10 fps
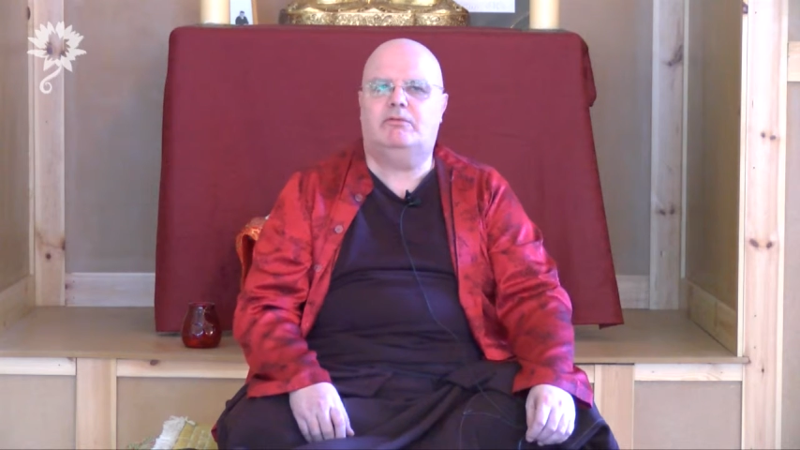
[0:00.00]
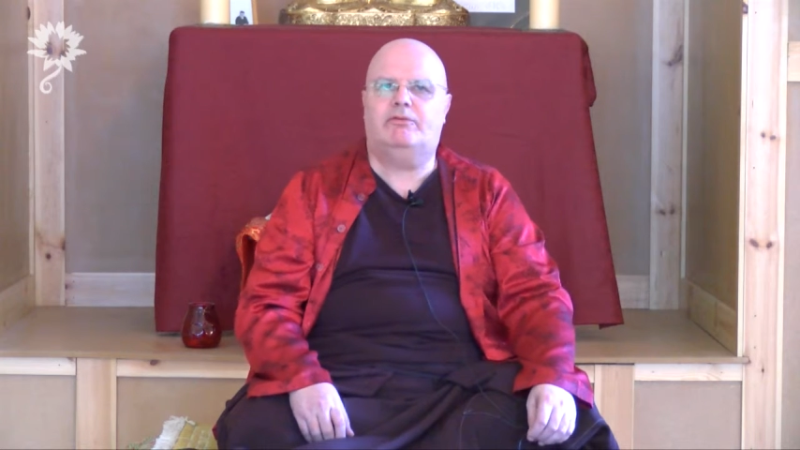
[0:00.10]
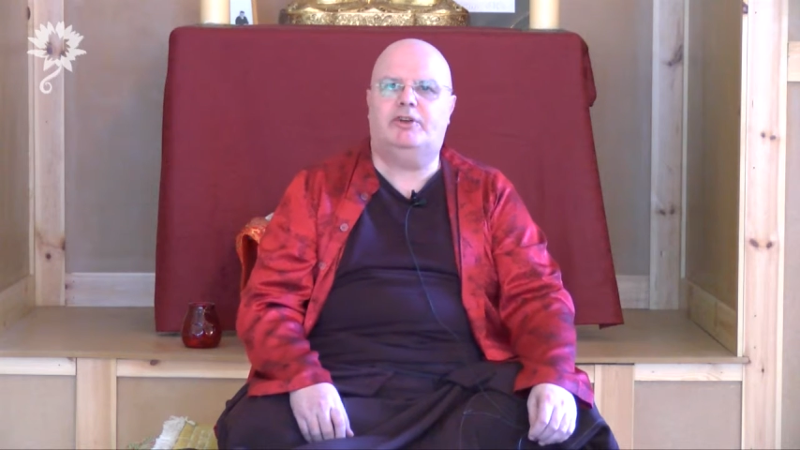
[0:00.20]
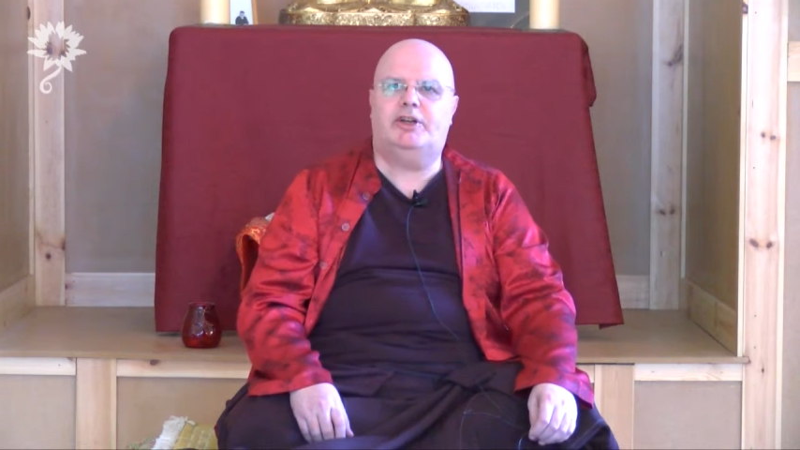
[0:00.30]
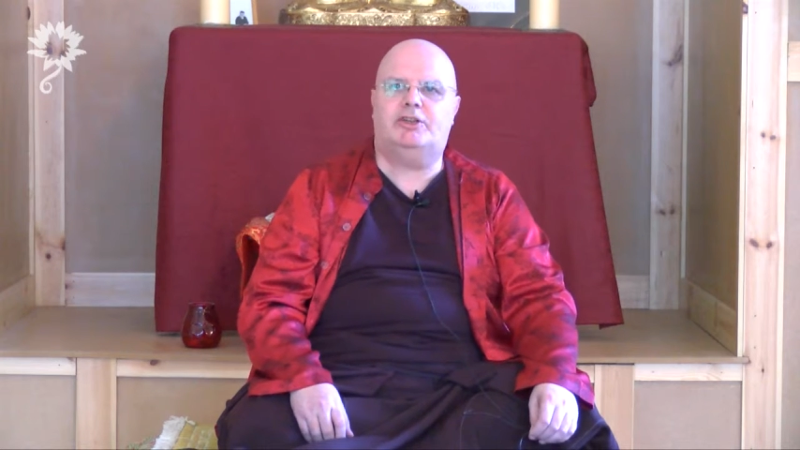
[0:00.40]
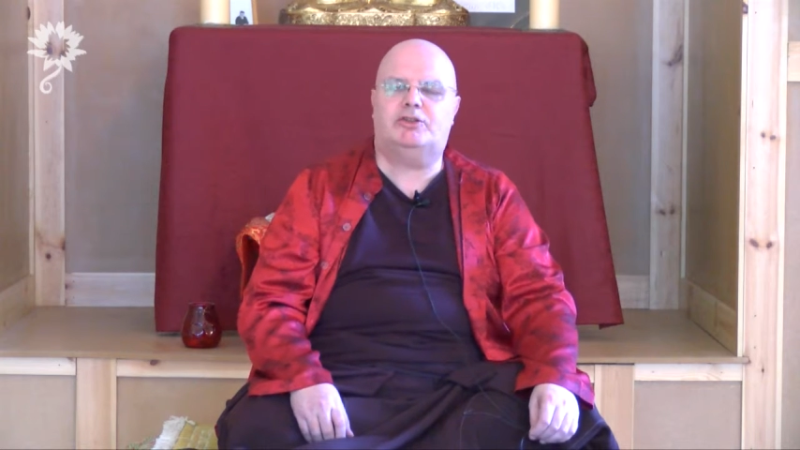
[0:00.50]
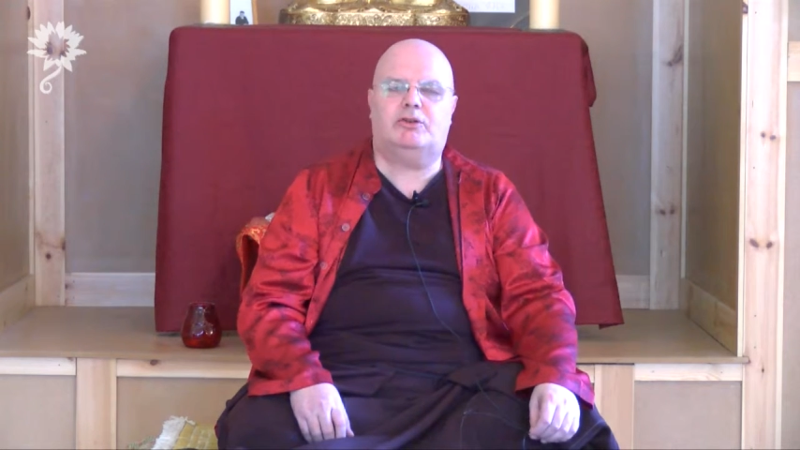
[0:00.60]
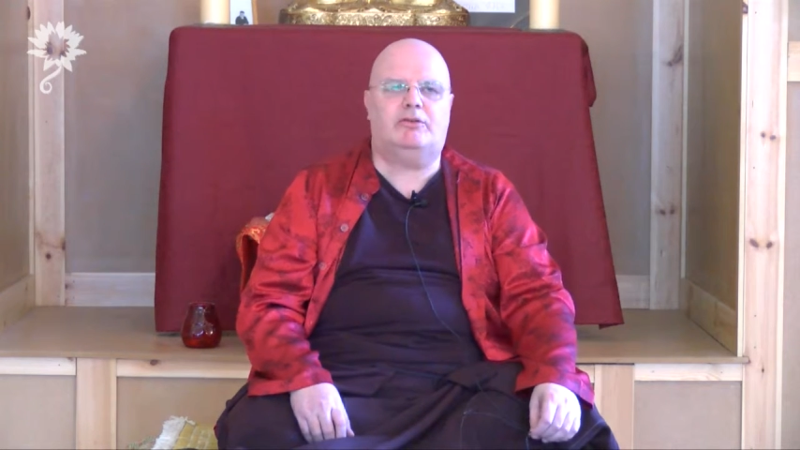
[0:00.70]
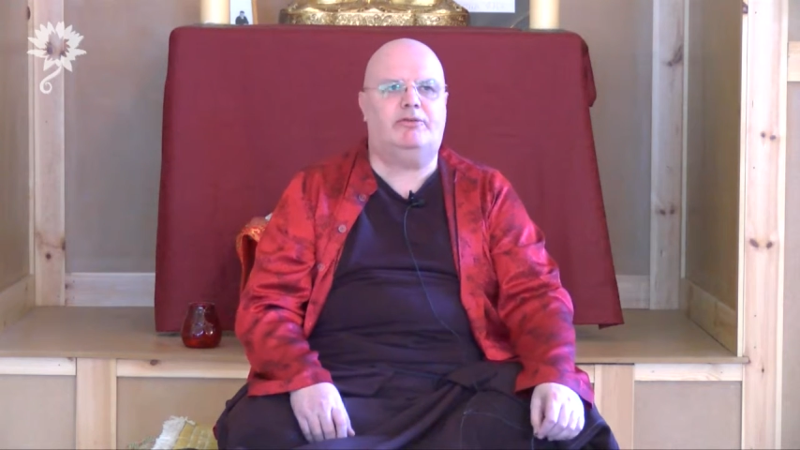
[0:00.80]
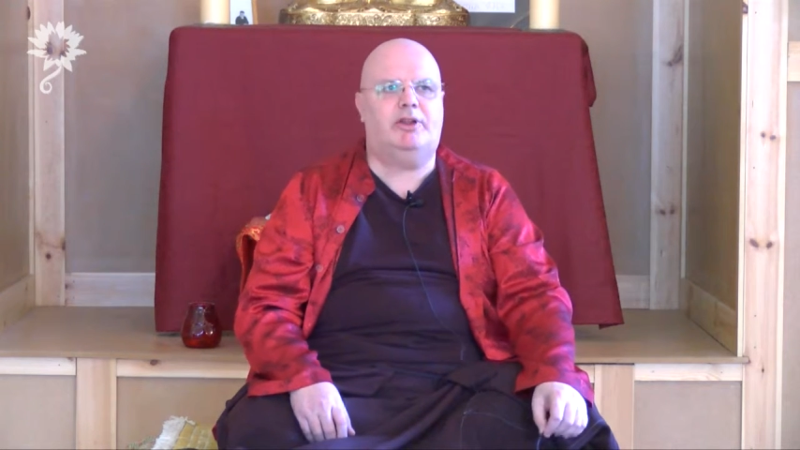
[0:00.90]
finish
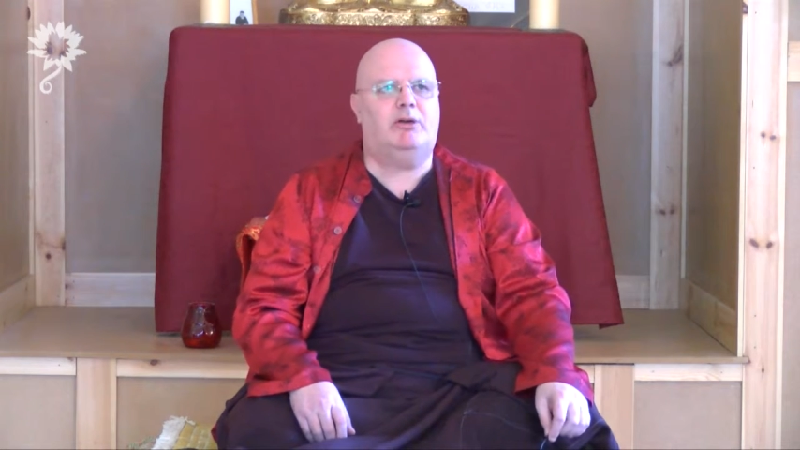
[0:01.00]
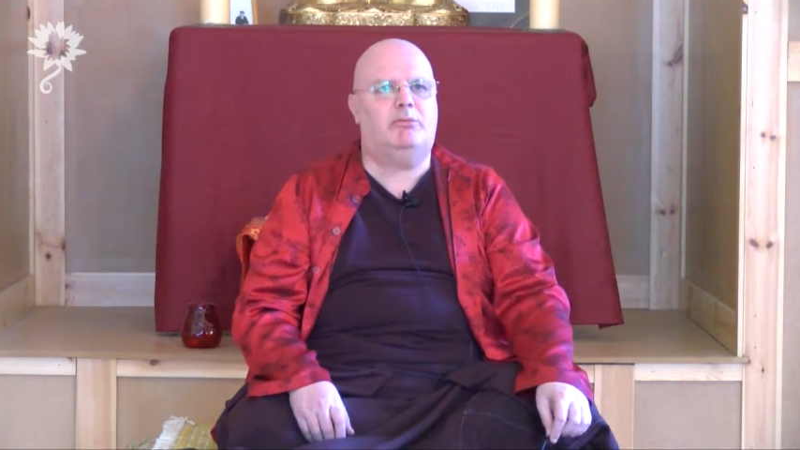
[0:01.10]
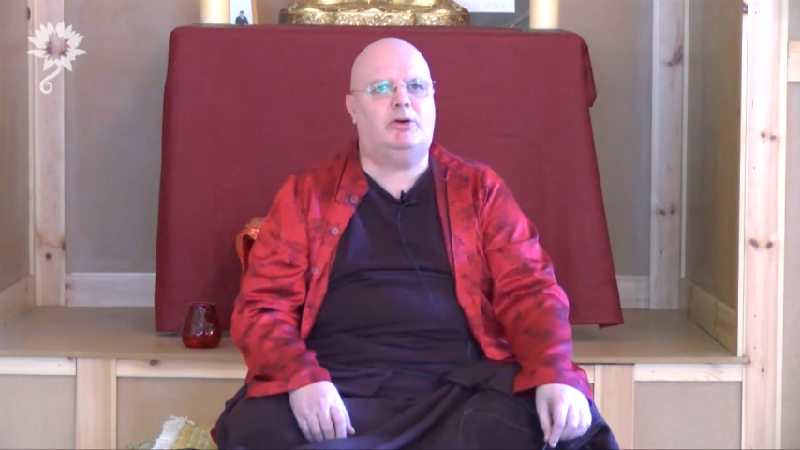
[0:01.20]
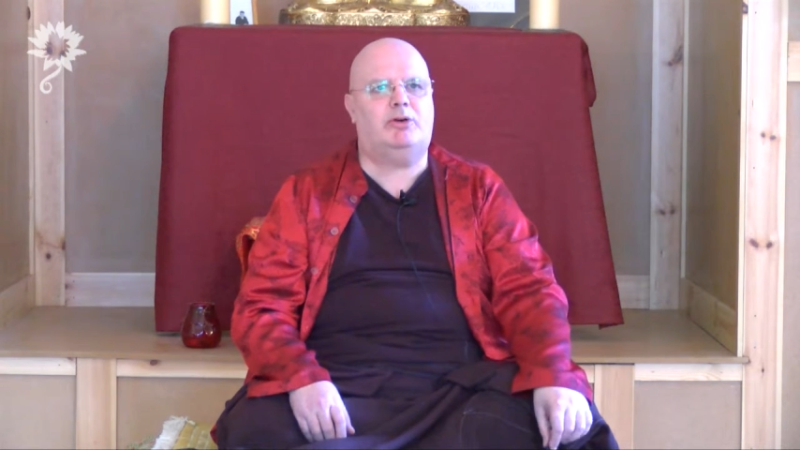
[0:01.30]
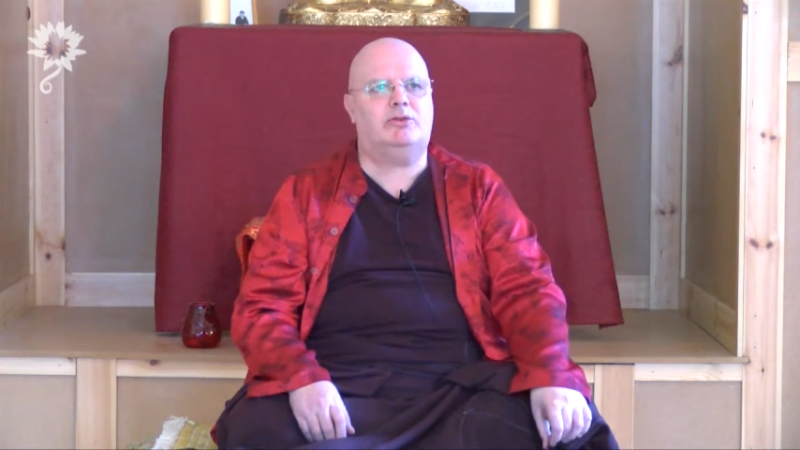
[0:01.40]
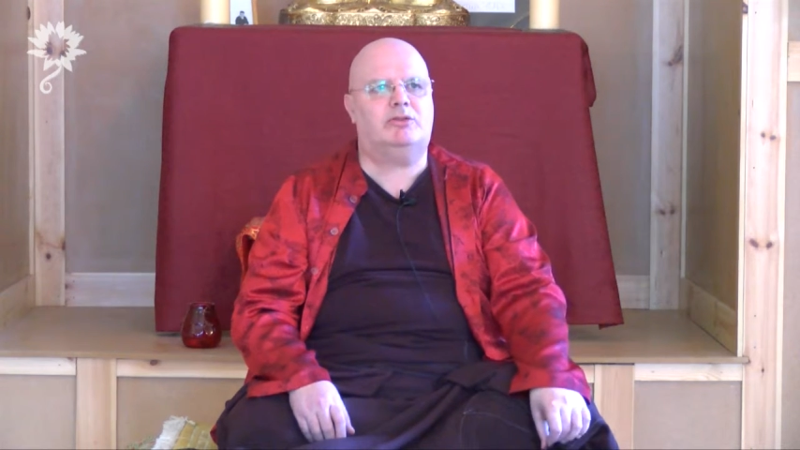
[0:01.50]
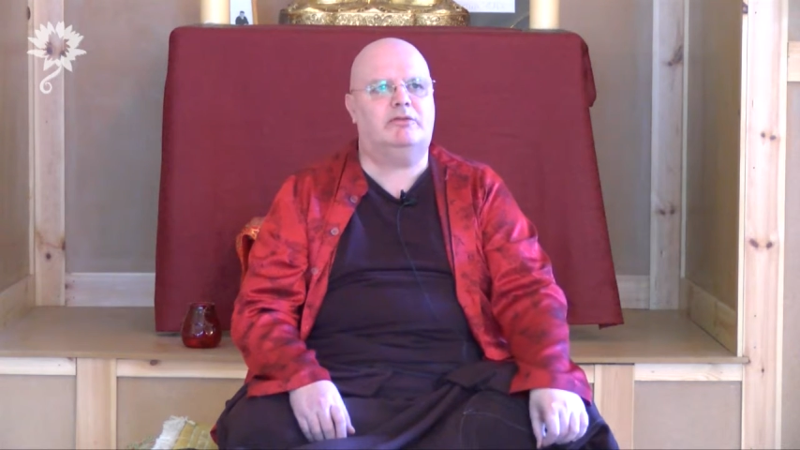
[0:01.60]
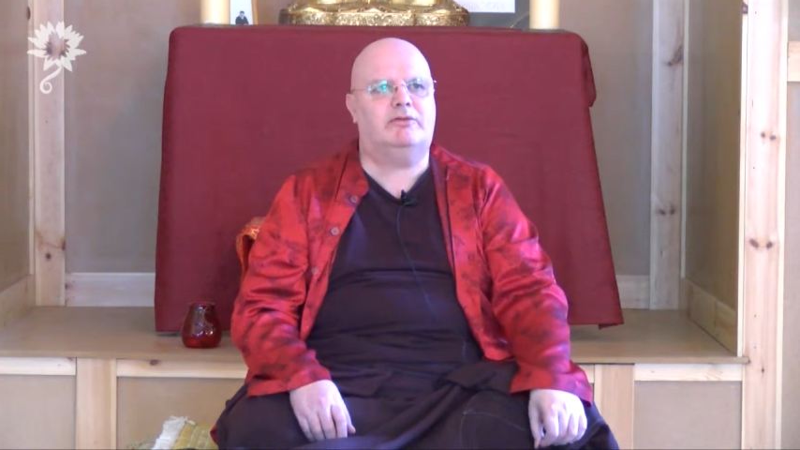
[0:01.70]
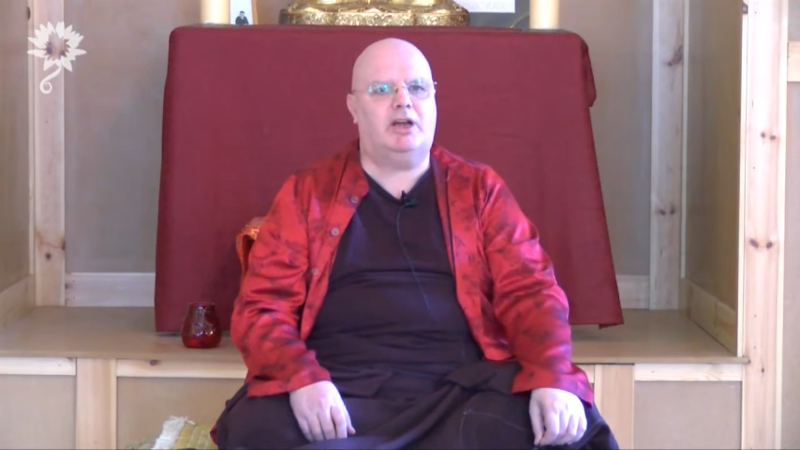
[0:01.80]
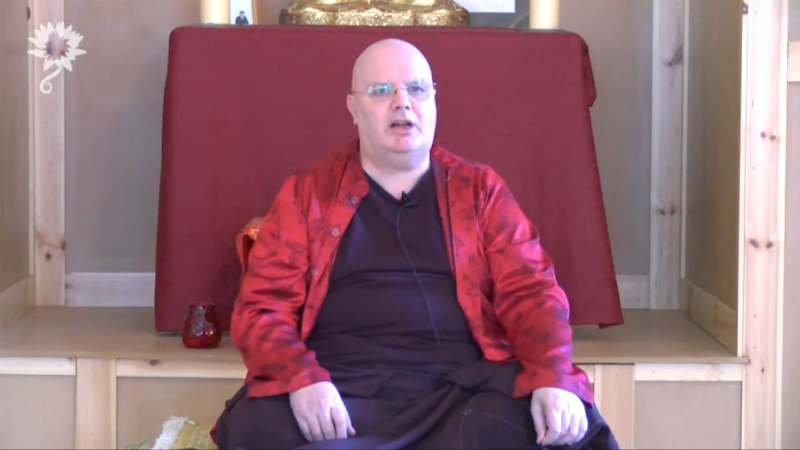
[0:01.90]
off that box
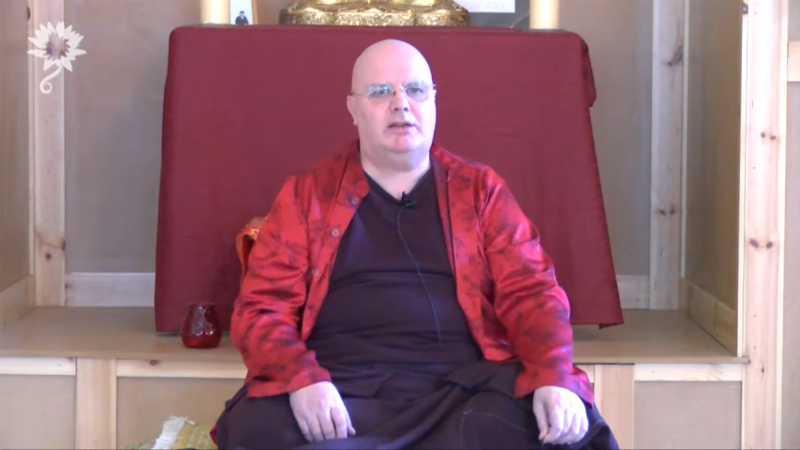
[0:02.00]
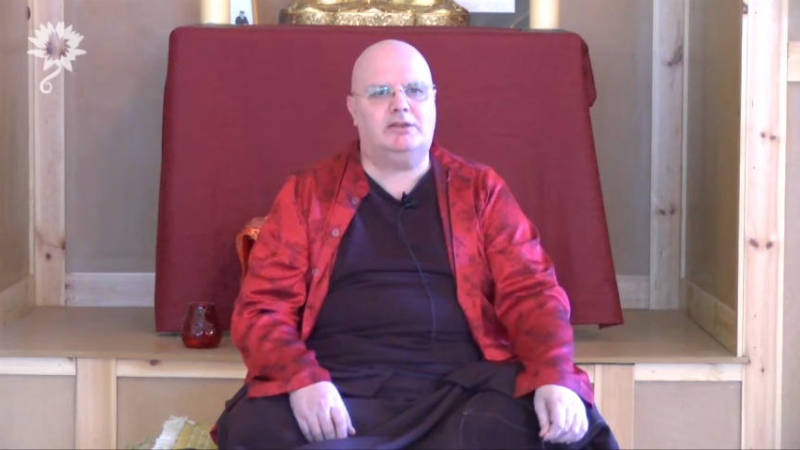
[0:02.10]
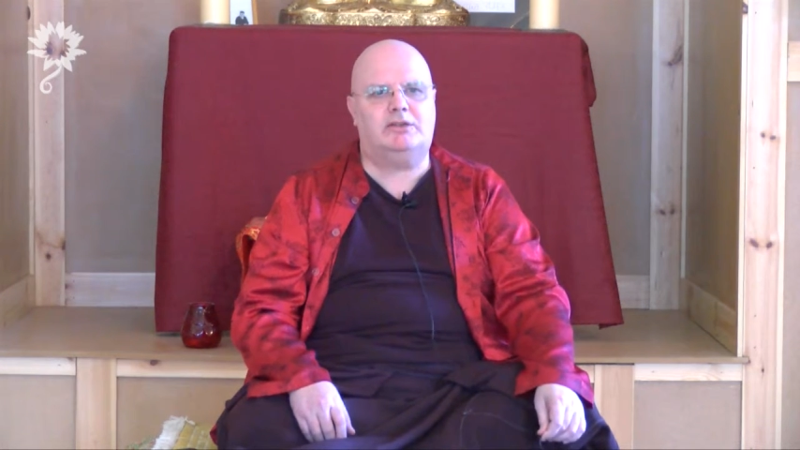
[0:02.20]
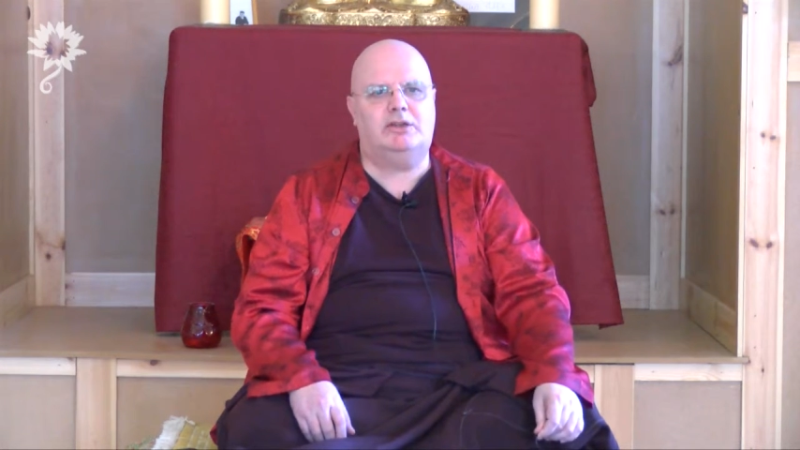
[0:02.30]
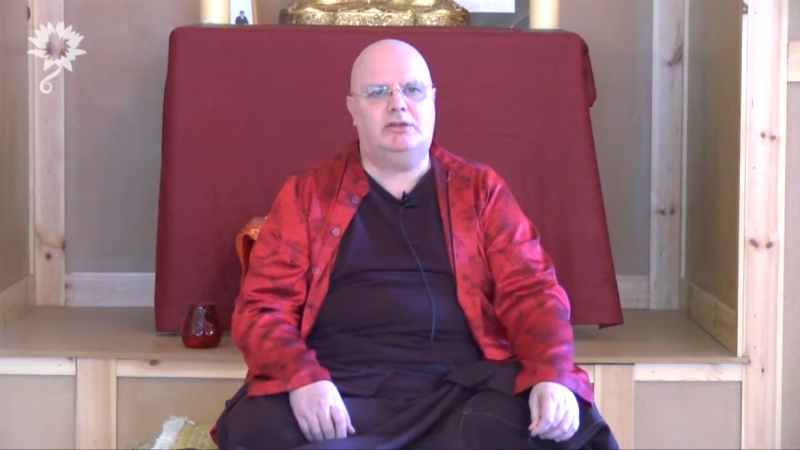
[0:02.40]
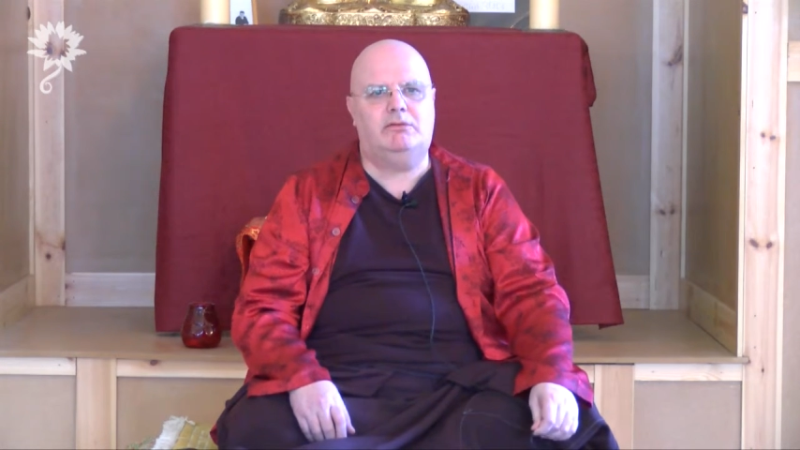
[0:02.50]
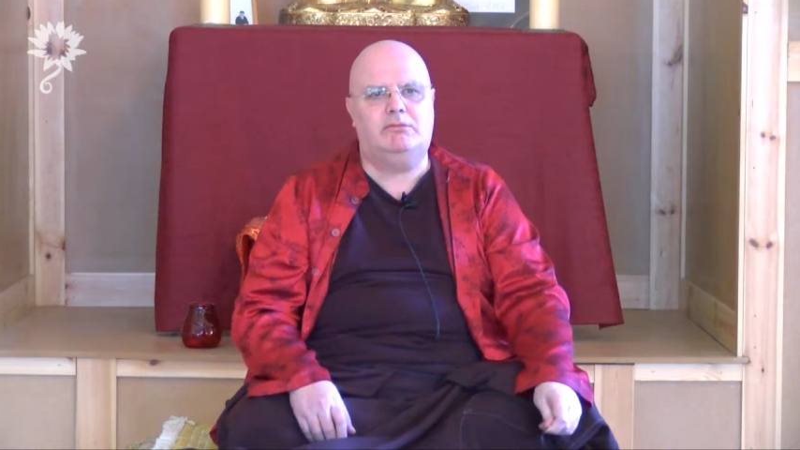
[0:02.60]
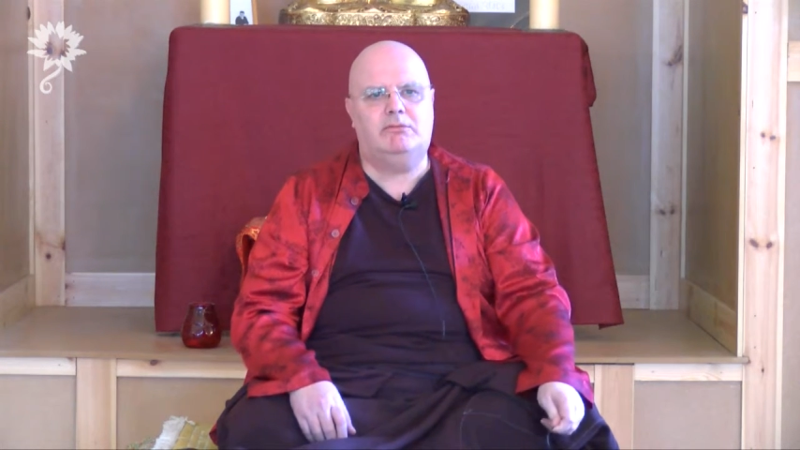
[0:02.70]
of galaxy,